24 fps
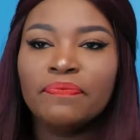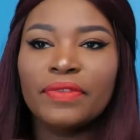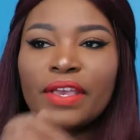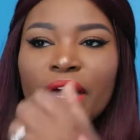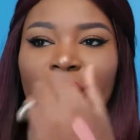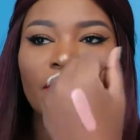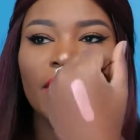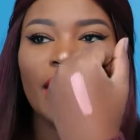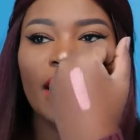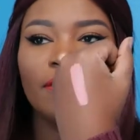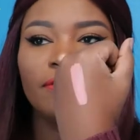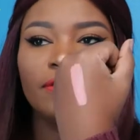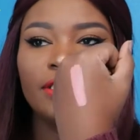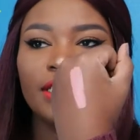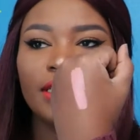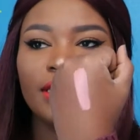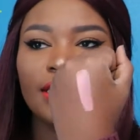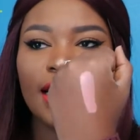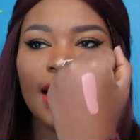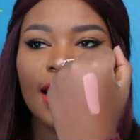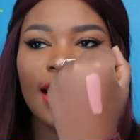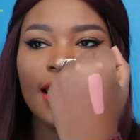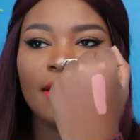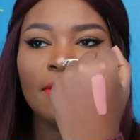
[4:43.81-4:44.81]
I would have to
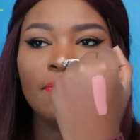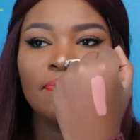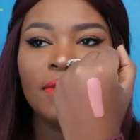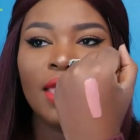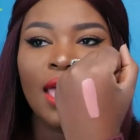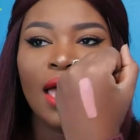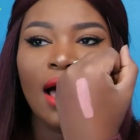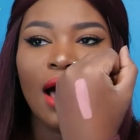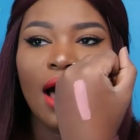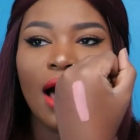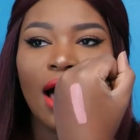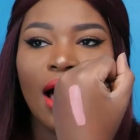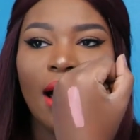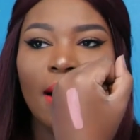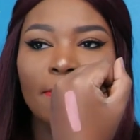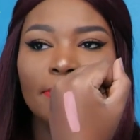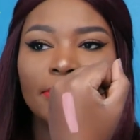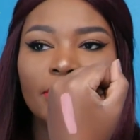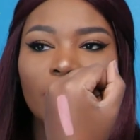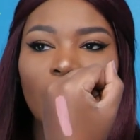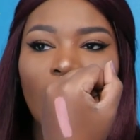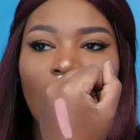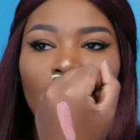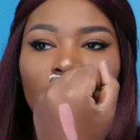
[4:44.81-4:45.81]
say.
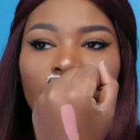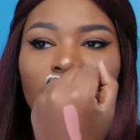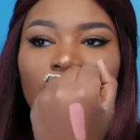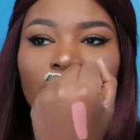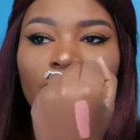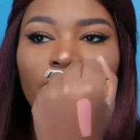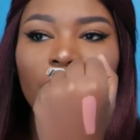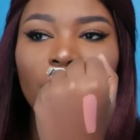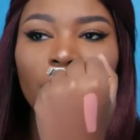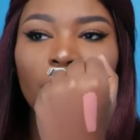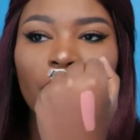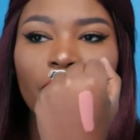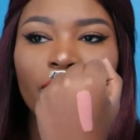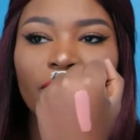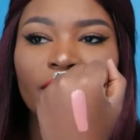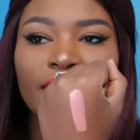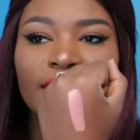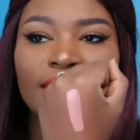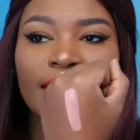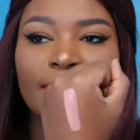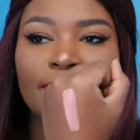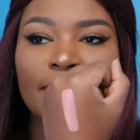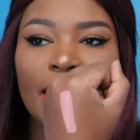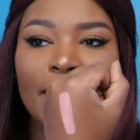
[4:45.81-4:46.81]
So I would definitely wear
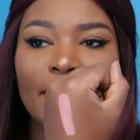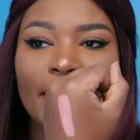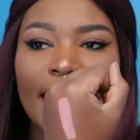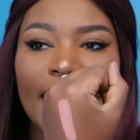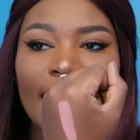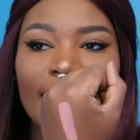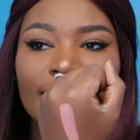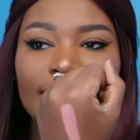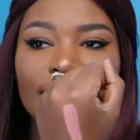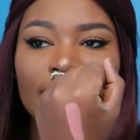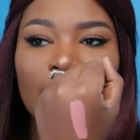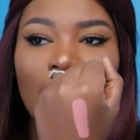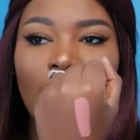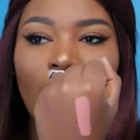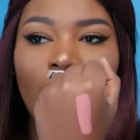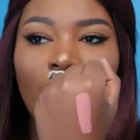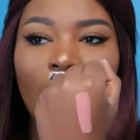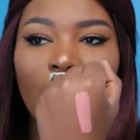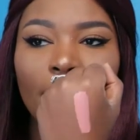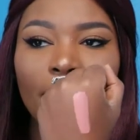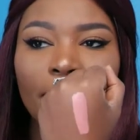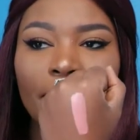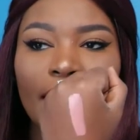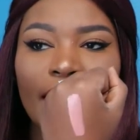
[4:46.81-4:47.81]
this maybe as an
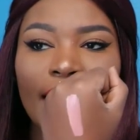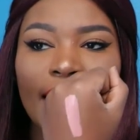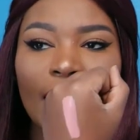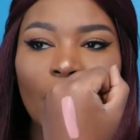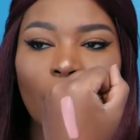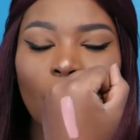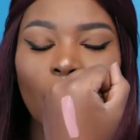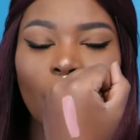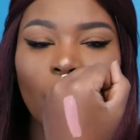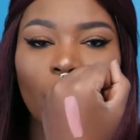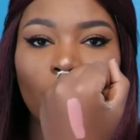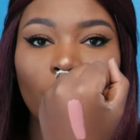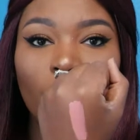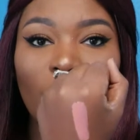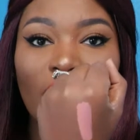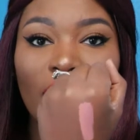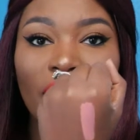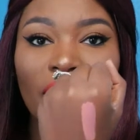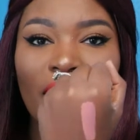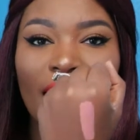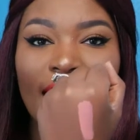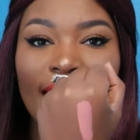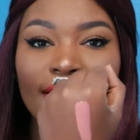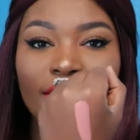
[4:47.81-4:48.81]
ombre or
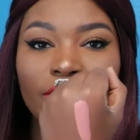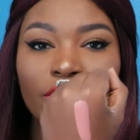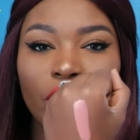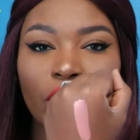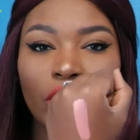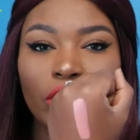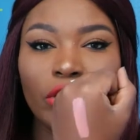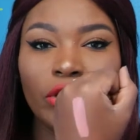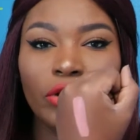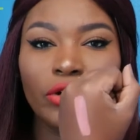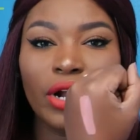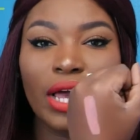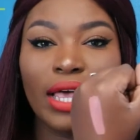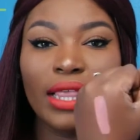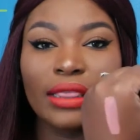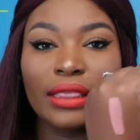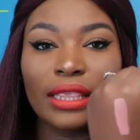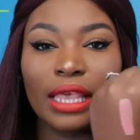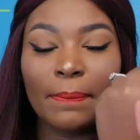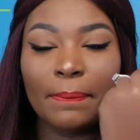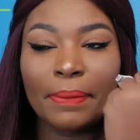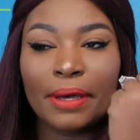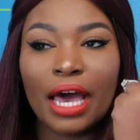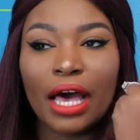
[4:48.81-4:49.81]
with a darker
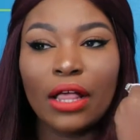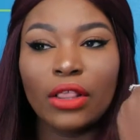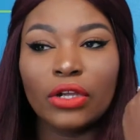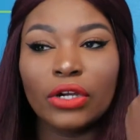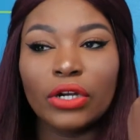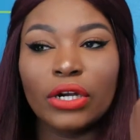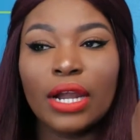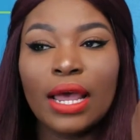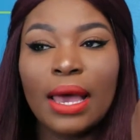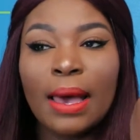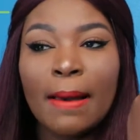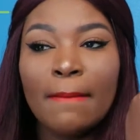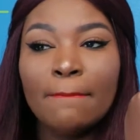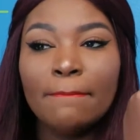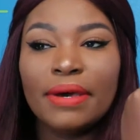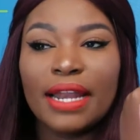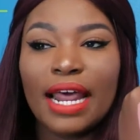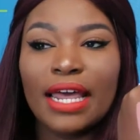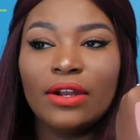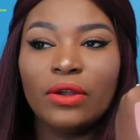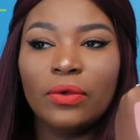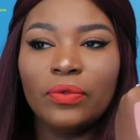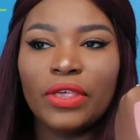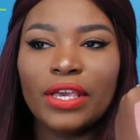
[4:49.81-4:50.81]
lip color, but
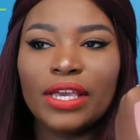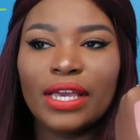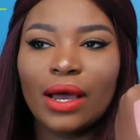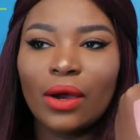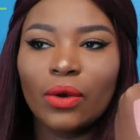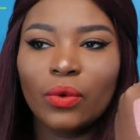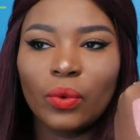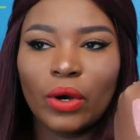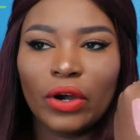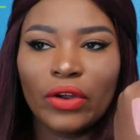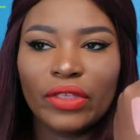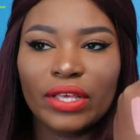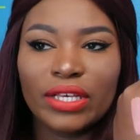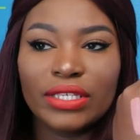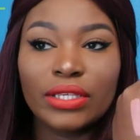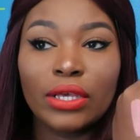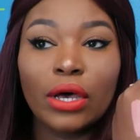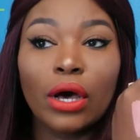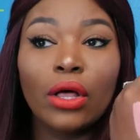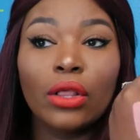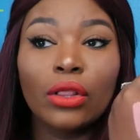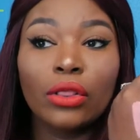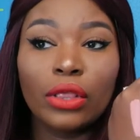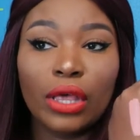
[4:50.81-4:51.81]
I don't think I would wear this
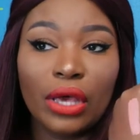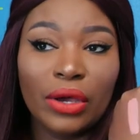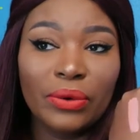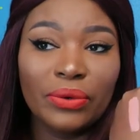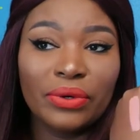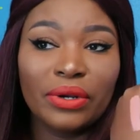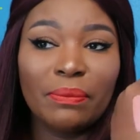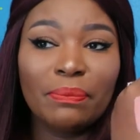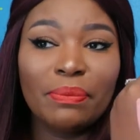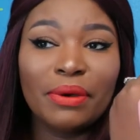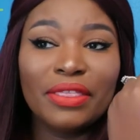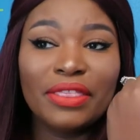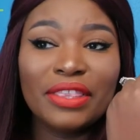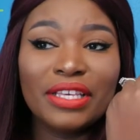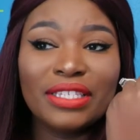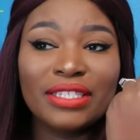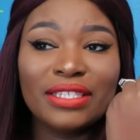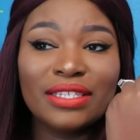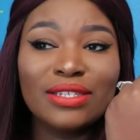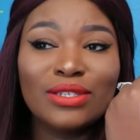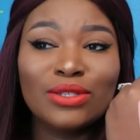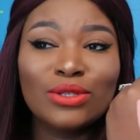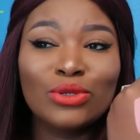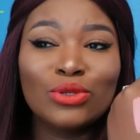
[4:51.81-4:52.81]
alone. But
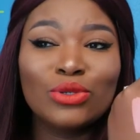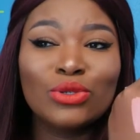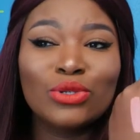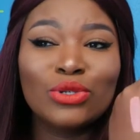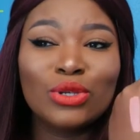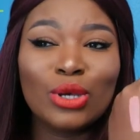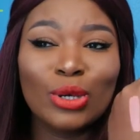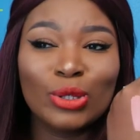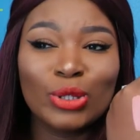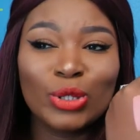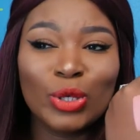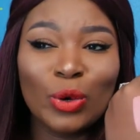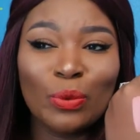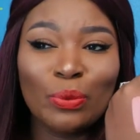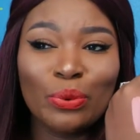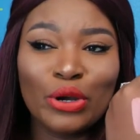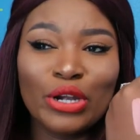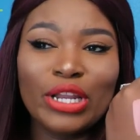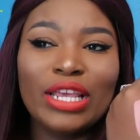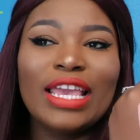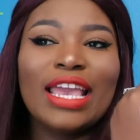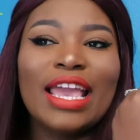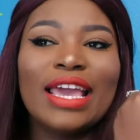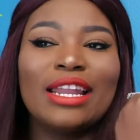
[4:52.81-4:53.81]
this is so, so
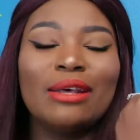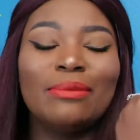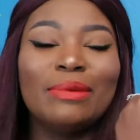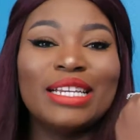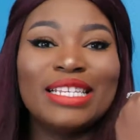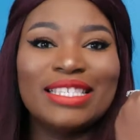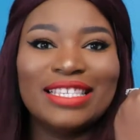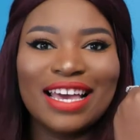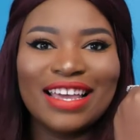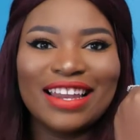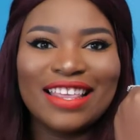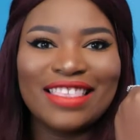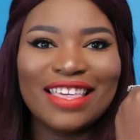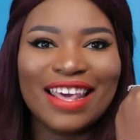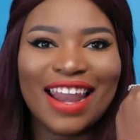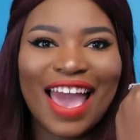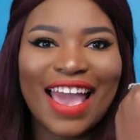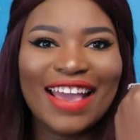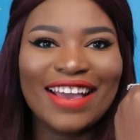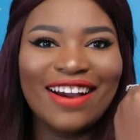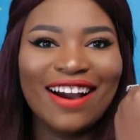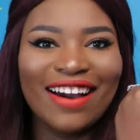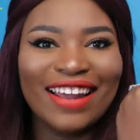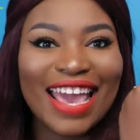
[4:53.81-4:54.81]
pretty, and I'm excited that
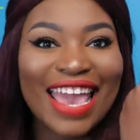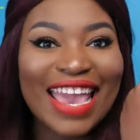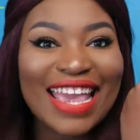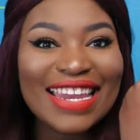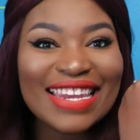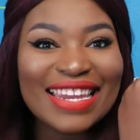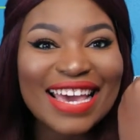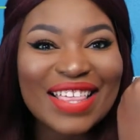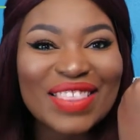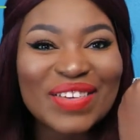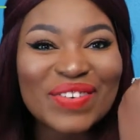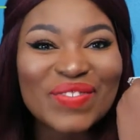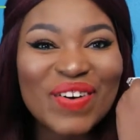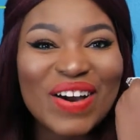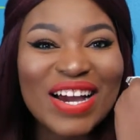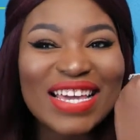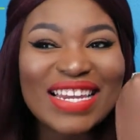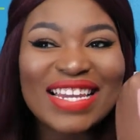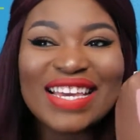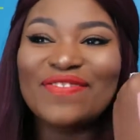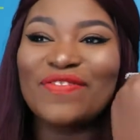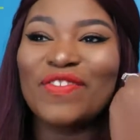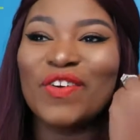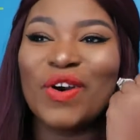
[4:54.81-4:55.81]
I got another
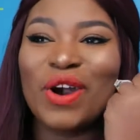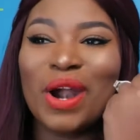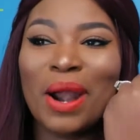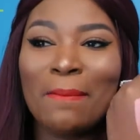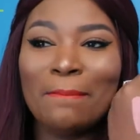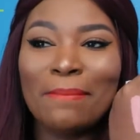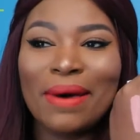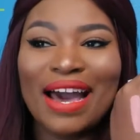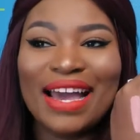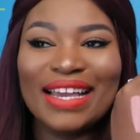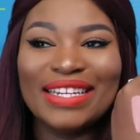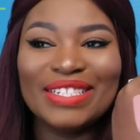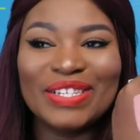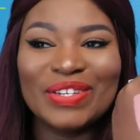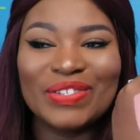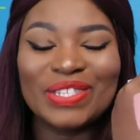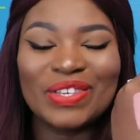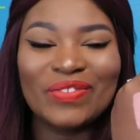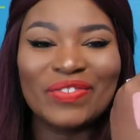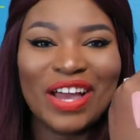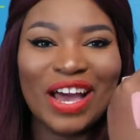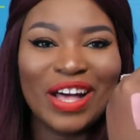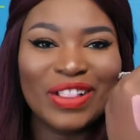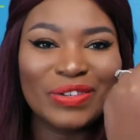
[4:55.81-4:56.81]
one for my Dose
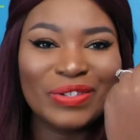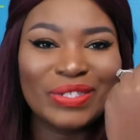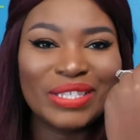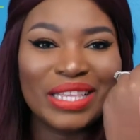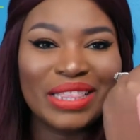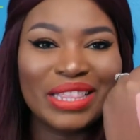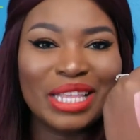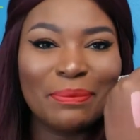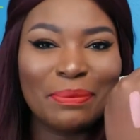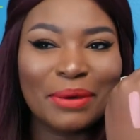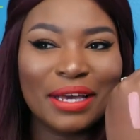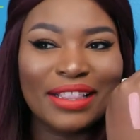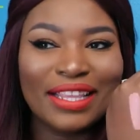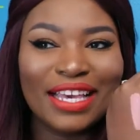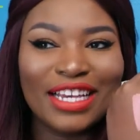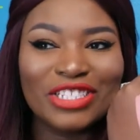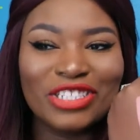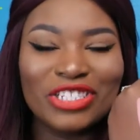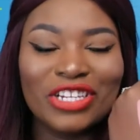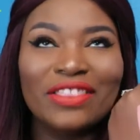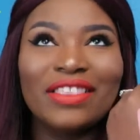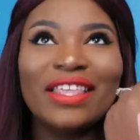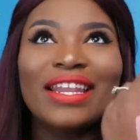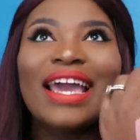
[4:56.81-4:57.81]
of Colors lip
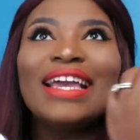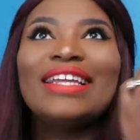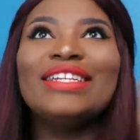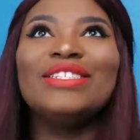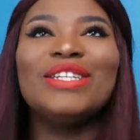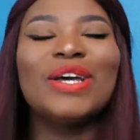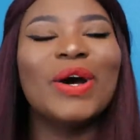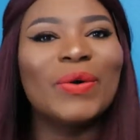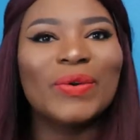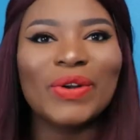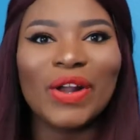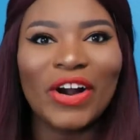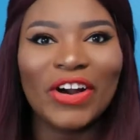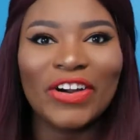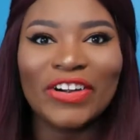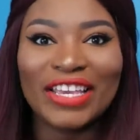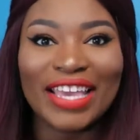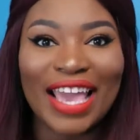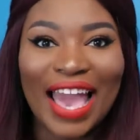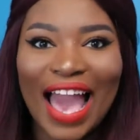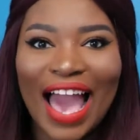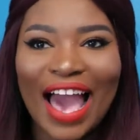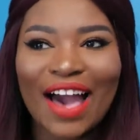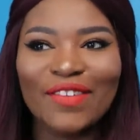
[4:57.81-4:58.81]
collection that I don't
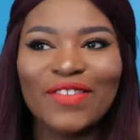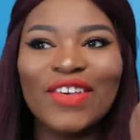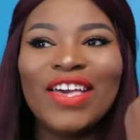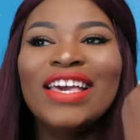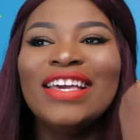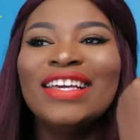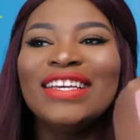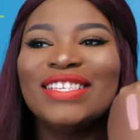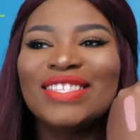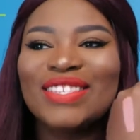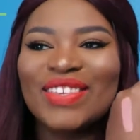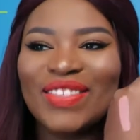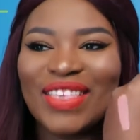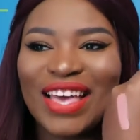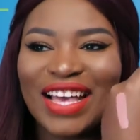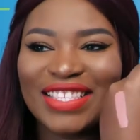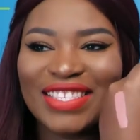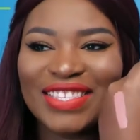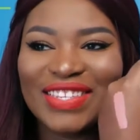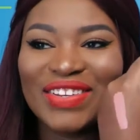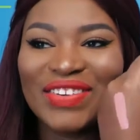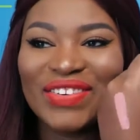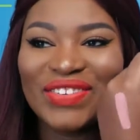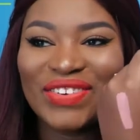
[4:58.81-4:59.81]
already have. So
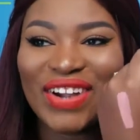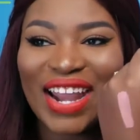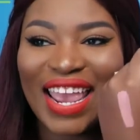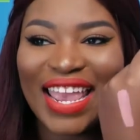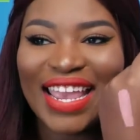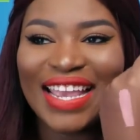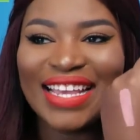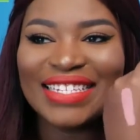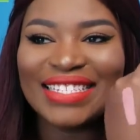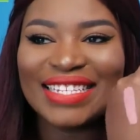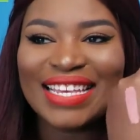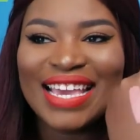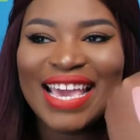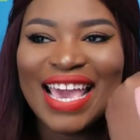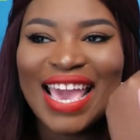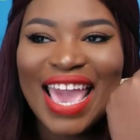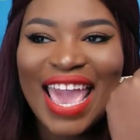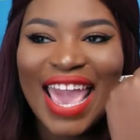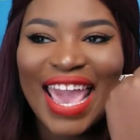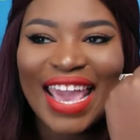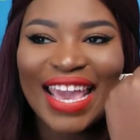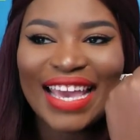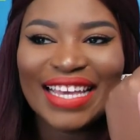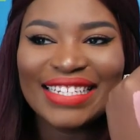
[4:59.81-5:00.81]
that's great.
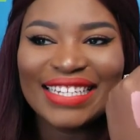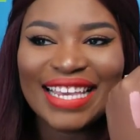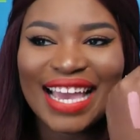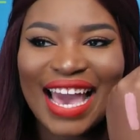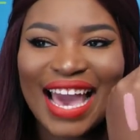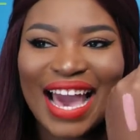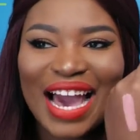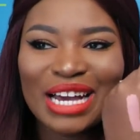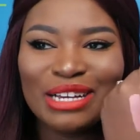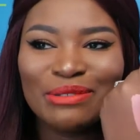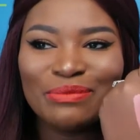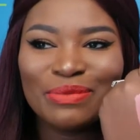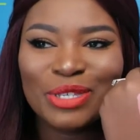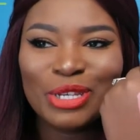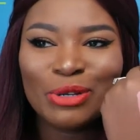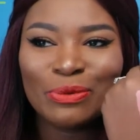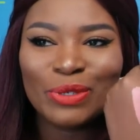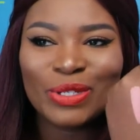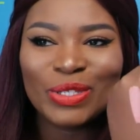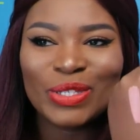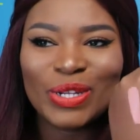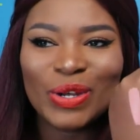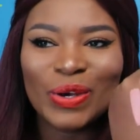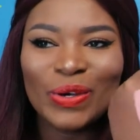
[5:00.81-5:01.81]
And yeah, I'm
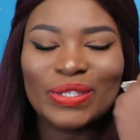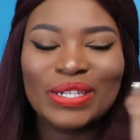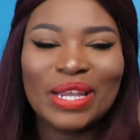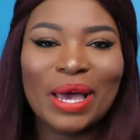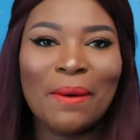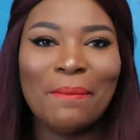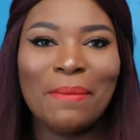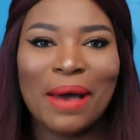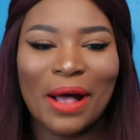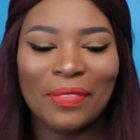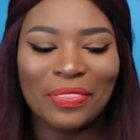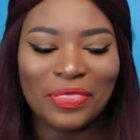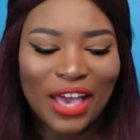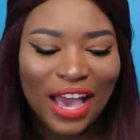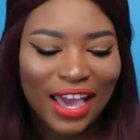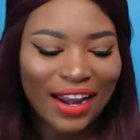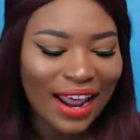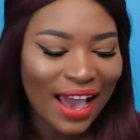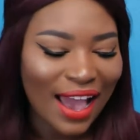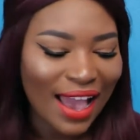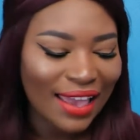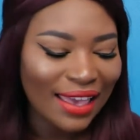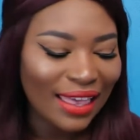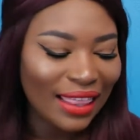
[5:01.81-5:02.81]
super stoked about that.
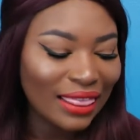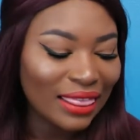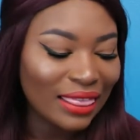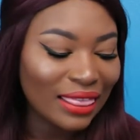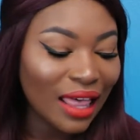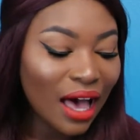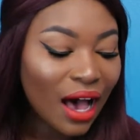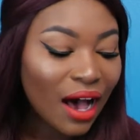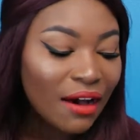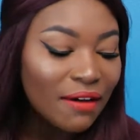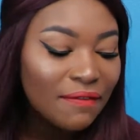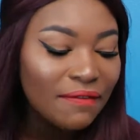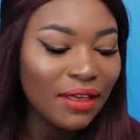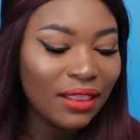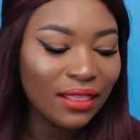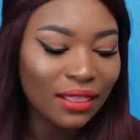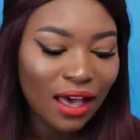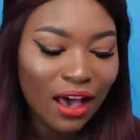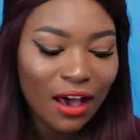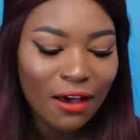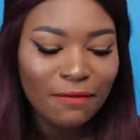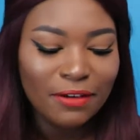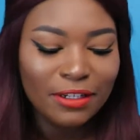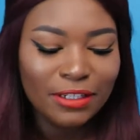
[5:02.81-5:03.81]
I love,
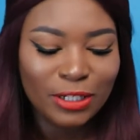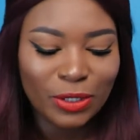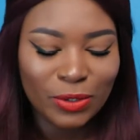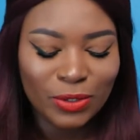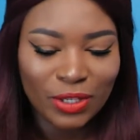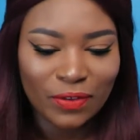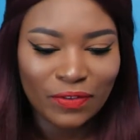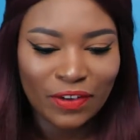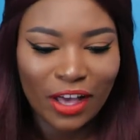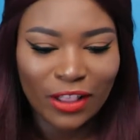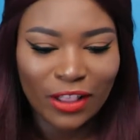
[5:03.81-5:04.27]
love Dose of